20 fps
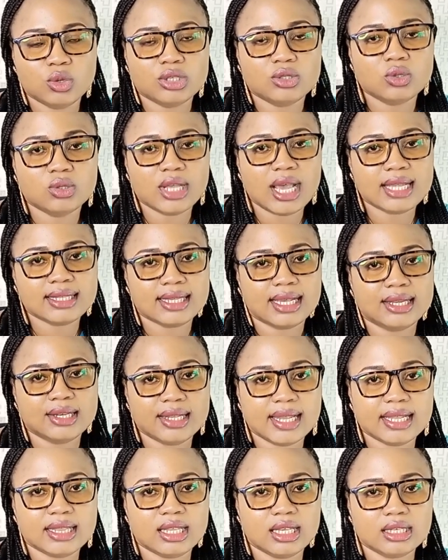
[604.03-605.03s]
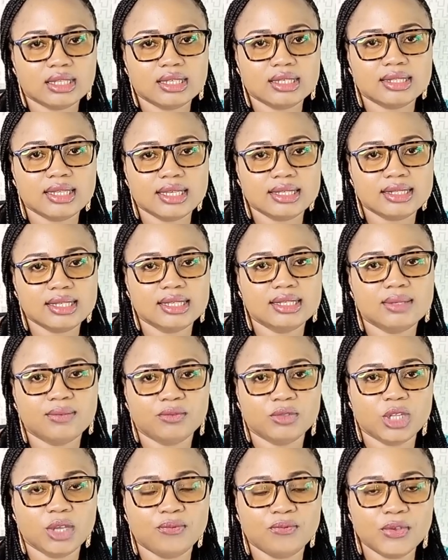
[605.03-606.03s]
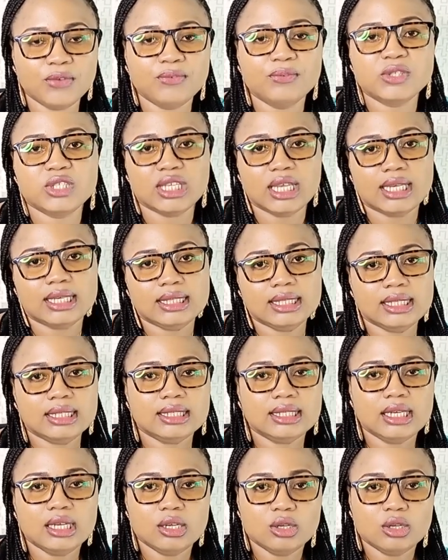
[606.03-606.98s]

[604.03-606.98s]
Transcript: So that's another technique. This is the fifth technique.